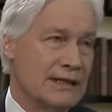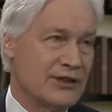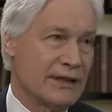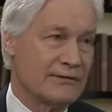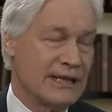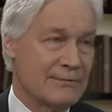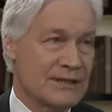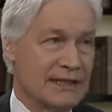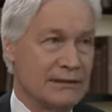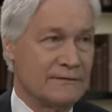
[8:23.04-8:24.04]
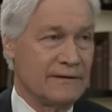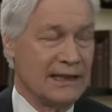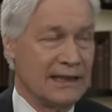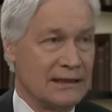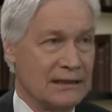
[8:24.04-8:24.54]
Jeffrey Epstein
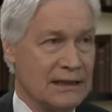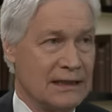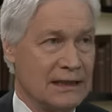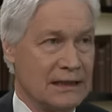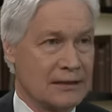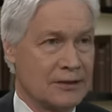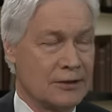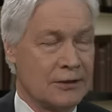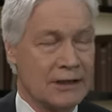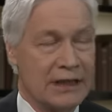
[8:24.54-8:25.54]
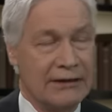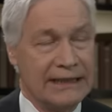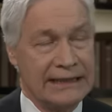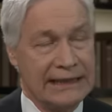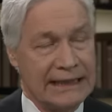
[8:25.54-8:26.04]
affair got going,